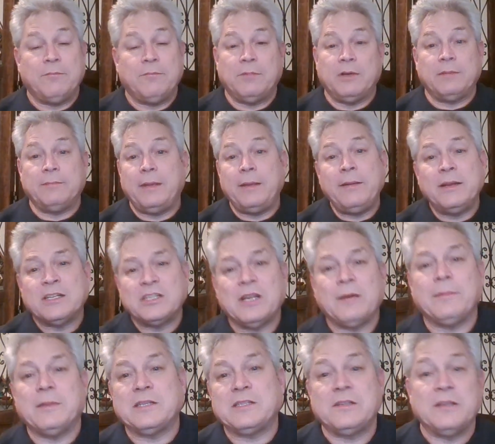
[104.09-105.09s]
well, maybe not
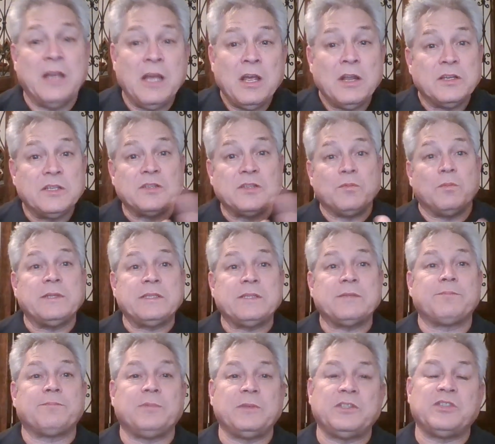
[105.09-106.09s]
Trump just what's,
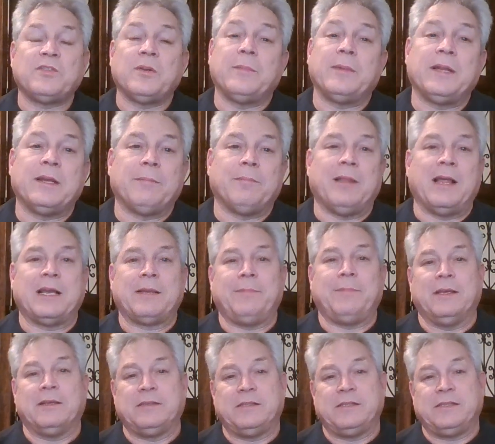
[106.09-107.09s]
what's Trump going to
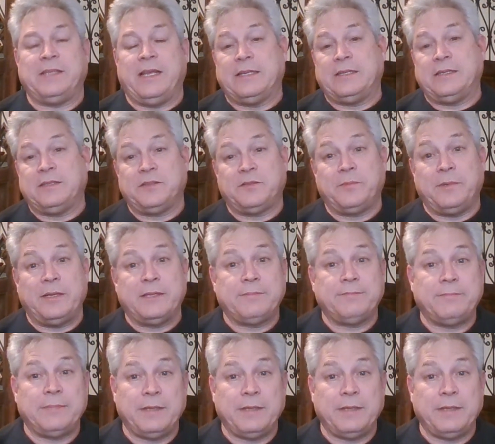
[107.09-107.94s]
blackmail DeSantis with?